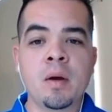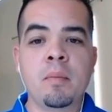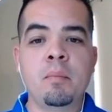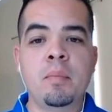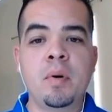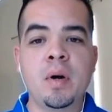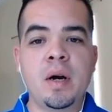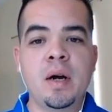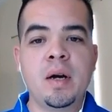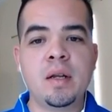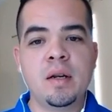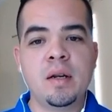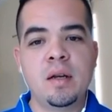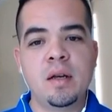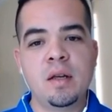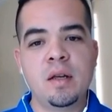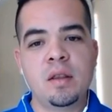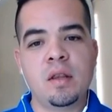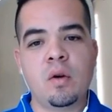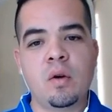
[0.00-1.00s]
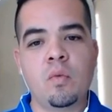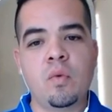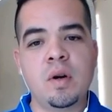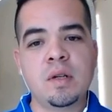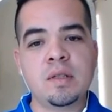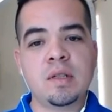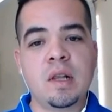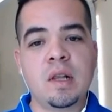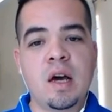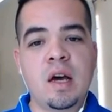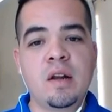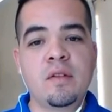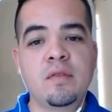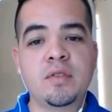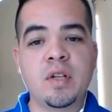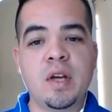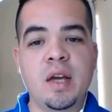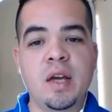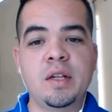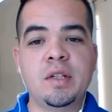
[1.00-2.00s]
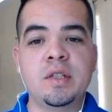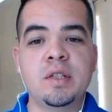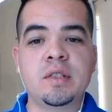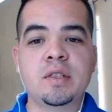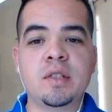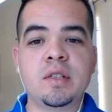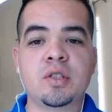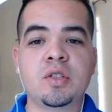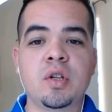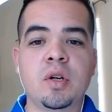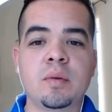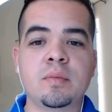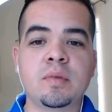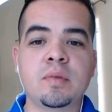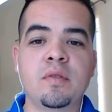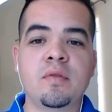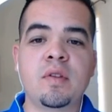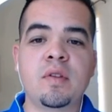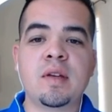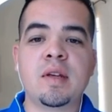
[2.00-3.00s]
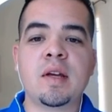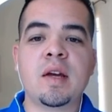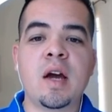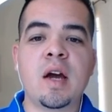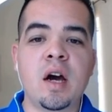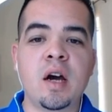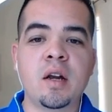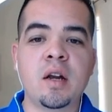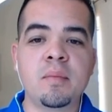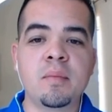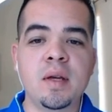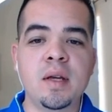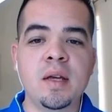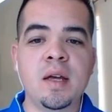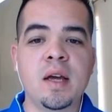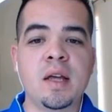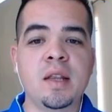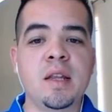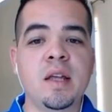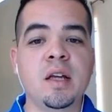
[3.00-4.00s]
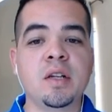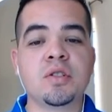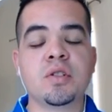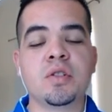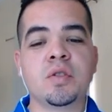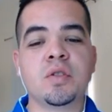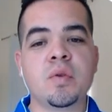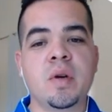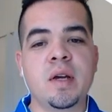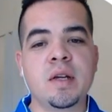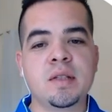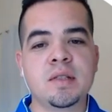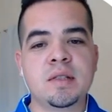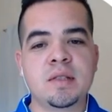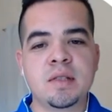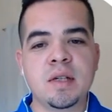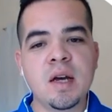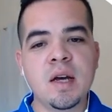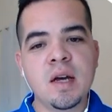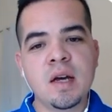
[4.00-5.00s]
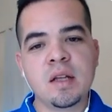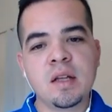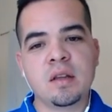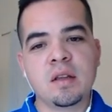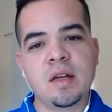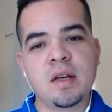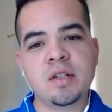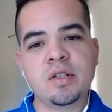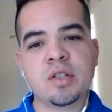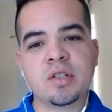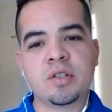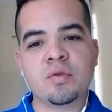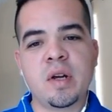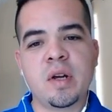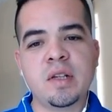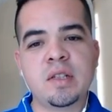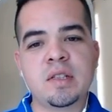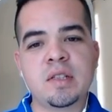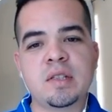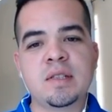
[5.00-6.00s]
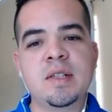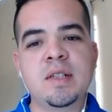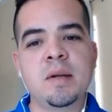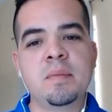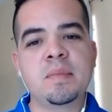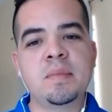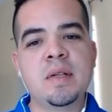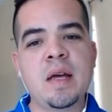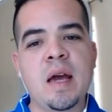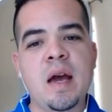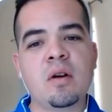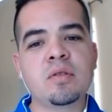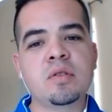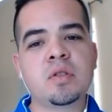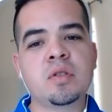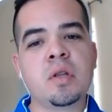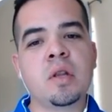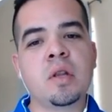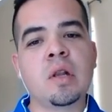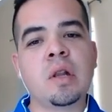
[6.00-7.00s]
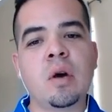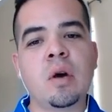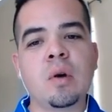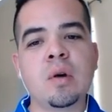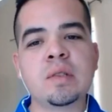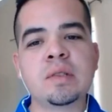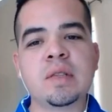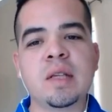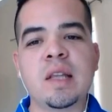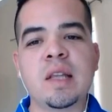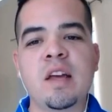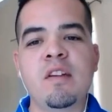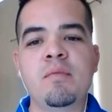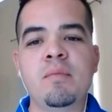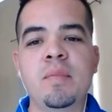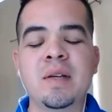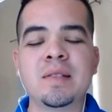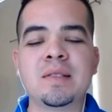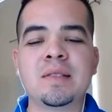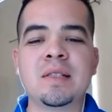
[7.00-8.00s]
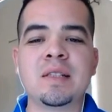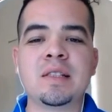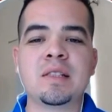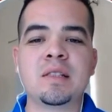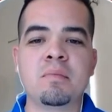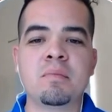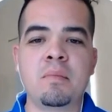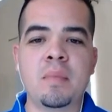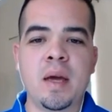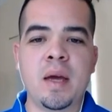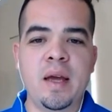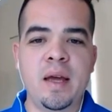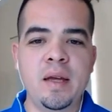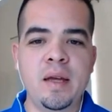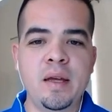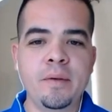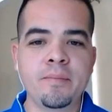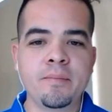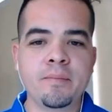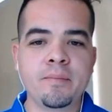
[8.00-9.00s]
but there was a lot of changes in terms of the economy and the interest rates the interest rates dipped down to the lowest that they've been since May,